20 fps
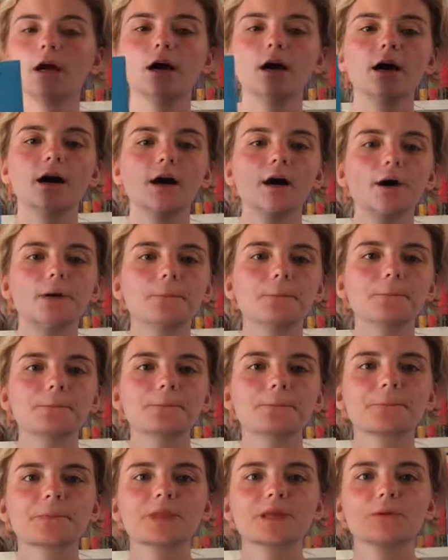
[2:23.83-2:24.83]

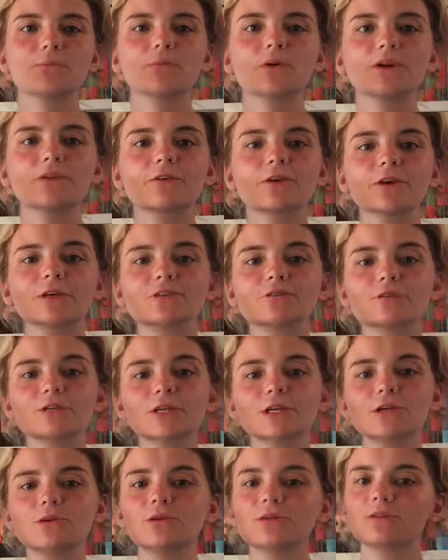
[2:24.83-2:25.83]
But I've heard it's really
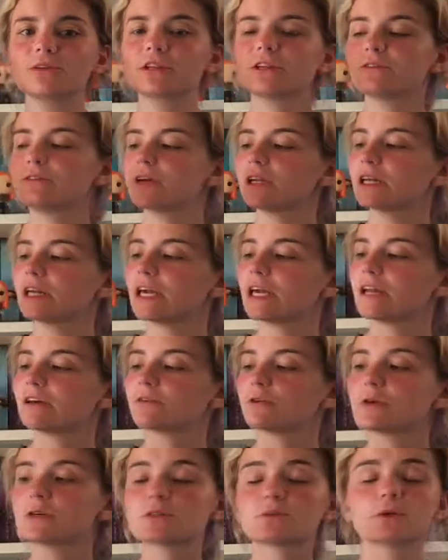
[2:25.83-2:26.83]
cute and really funny, and I've
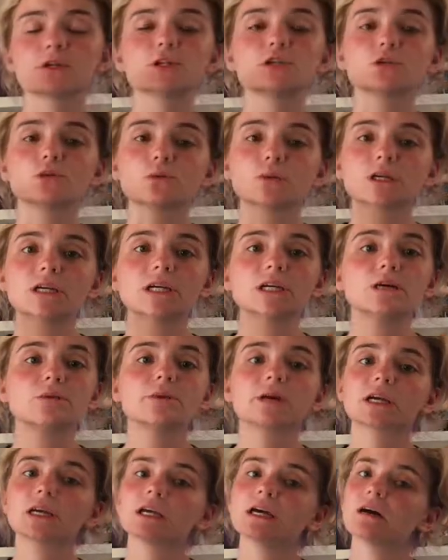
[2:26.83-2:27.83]
always wanted to read a
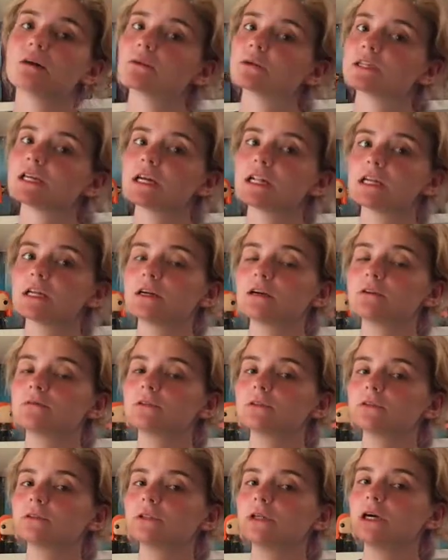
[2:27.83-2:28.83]
Becky Albertalli
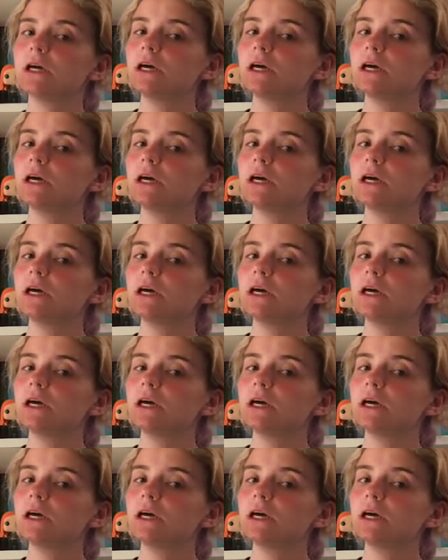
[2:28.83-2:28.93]
novel.